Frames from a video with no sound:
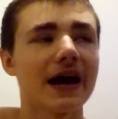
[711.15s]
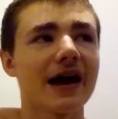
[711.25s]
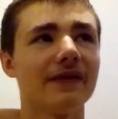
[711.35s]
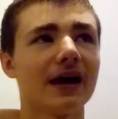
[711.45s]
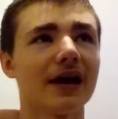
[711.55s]

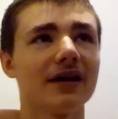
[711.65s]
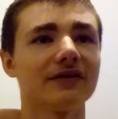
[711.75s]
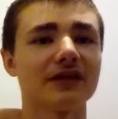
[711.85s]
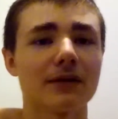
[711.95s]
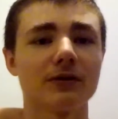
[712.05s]
And then
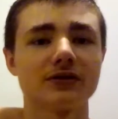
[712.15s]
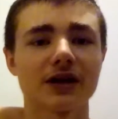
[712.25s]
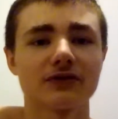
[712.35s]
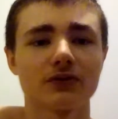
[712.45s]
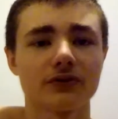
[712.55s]
same with
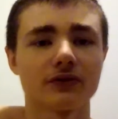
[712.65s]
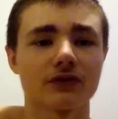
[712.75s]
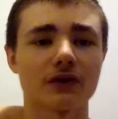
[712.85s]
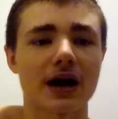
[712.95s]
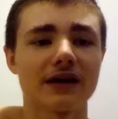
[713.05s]
chest, shoulders, and
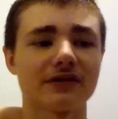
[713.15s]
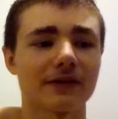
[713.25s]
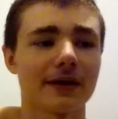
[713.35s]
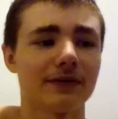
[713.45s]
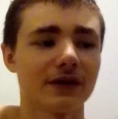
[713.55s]
tris.
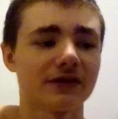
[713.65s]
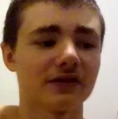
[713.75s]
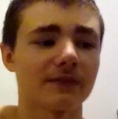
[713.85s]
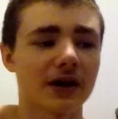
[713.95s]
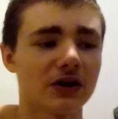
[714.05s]
And then this
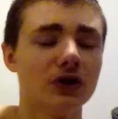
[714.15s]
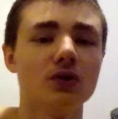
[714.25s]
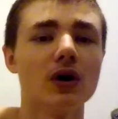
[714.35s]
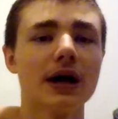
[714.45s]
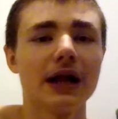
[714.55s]
is my
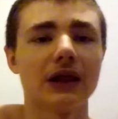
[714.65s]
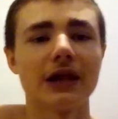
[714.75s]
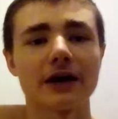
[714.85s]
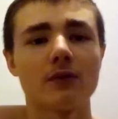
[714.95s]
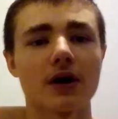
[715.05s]
new
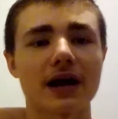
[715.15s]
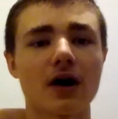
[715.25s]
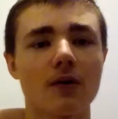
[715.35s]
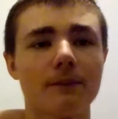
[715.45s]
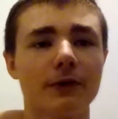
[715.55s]
leg workout.